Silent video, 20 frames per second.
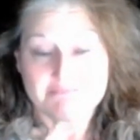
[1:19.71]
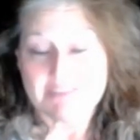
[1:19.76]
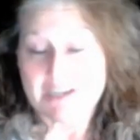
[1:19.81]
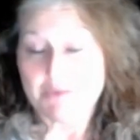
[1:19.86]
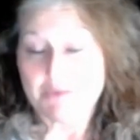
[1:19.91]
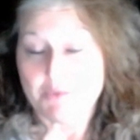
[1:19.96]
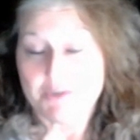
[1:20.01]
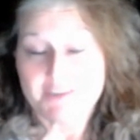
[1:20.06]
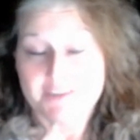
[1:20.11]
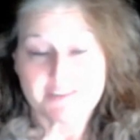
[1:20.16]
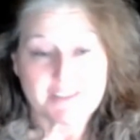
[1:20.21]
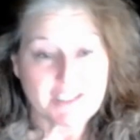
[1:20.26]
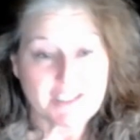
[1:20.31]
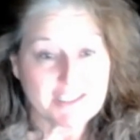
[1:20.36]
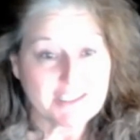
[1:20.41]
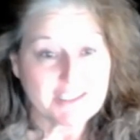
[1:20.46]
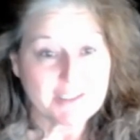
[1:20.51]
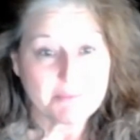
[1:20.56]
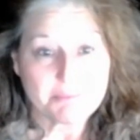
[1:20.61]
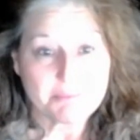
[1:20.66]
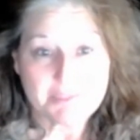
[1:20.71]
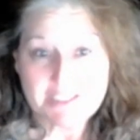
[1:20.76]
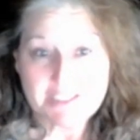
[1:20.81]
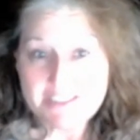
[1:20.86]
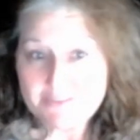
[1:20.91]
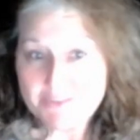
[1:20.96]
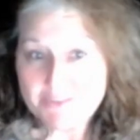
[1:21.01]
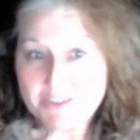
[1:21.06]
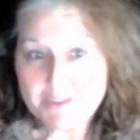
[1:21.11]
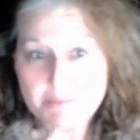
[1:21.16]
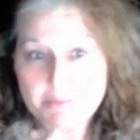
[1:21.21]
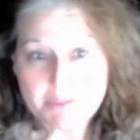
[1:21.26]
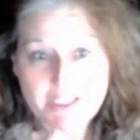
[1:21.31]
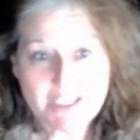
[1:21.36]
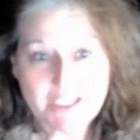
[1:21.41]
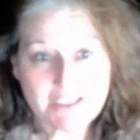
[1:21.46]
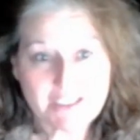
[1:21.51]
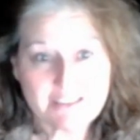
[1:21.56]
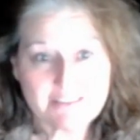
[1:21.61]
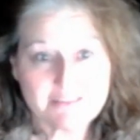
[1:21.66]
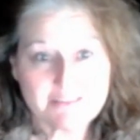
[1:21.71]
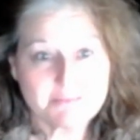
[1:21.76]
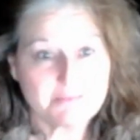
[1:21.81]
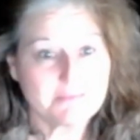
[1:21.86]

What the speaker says: I didn't believe in the beginning,